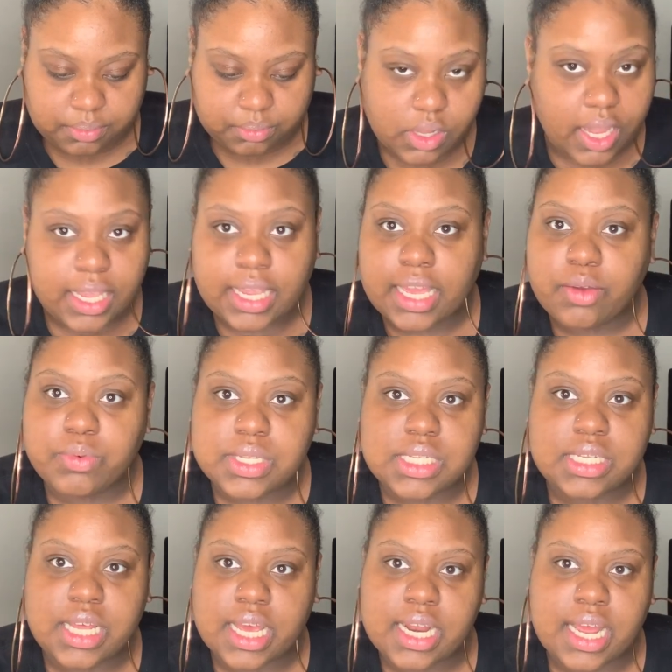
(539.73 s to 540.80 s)
and he was
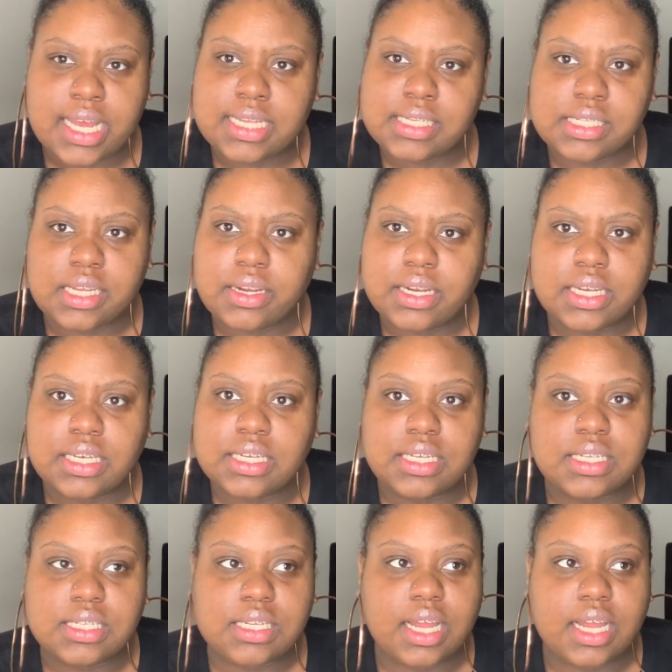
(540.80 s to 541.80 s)
dead ass serious.